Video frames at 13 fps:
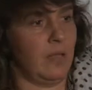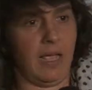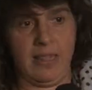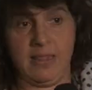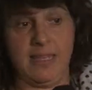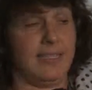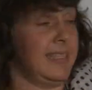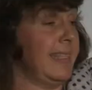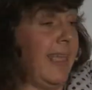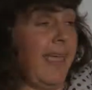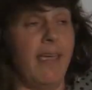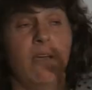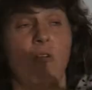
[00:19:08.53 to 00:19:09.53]

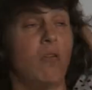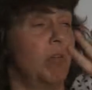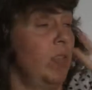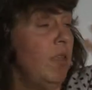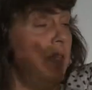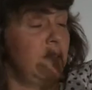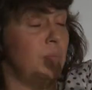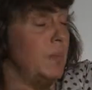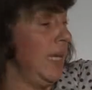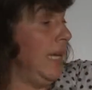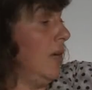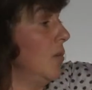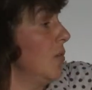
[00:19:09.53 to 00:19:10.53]
thing or this
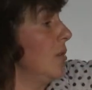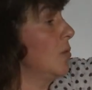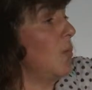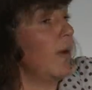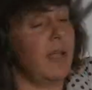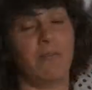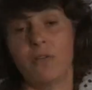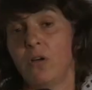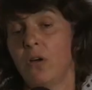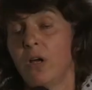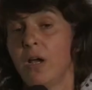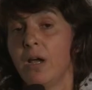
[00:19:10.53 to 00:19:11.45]
being or this whatever